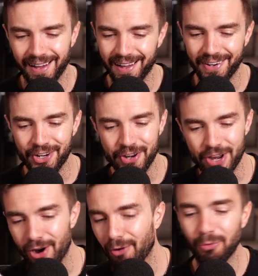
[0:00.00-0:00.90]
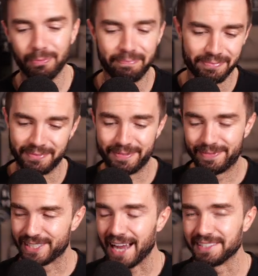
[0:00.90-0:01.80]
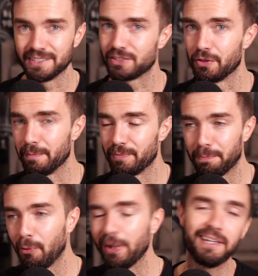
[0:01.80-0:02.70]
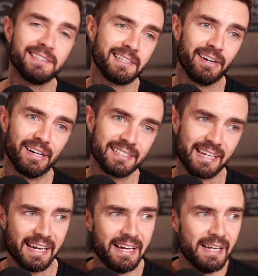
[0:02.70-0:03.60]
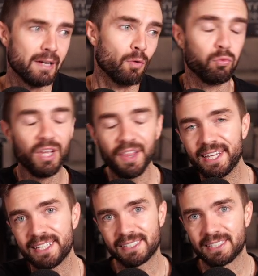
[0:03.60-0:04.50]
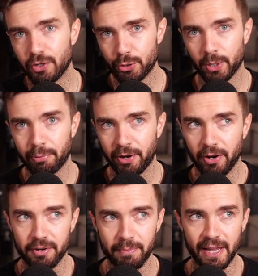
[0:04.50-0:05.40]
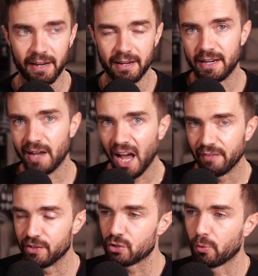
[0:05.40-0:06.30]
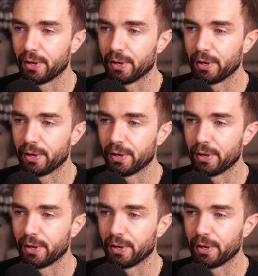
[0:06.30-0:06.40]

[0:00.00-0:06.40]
no sizes. So the point is here is really consider doing print on demand and not inventory.